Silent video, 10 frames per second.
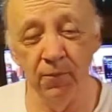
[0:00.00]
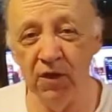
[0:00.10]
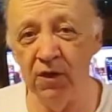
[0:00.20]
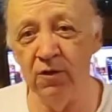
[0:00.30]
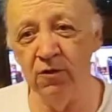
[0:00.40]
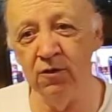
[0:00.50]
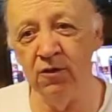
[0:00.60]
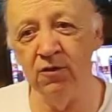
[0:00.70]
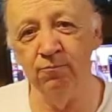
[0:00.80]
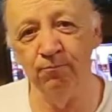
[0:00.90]
and
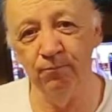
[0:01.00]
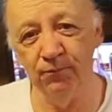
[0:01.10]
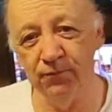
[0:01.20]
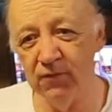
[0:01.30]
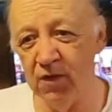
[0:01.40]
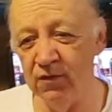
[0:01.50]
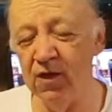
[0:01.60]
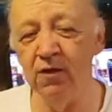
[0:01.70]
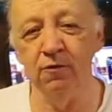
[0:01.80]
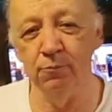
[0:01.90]
in
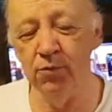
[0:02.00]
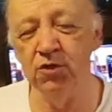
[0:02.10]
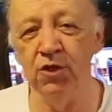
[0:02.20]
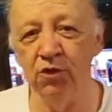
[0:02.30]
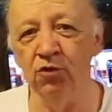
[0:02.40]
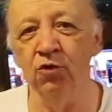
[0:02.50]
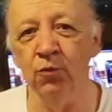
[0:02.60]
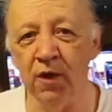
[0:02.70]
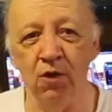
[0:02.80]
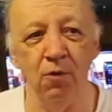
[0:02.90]
that particular
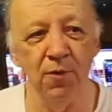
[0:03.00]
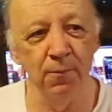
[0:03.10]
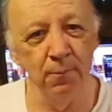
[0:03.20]
realm.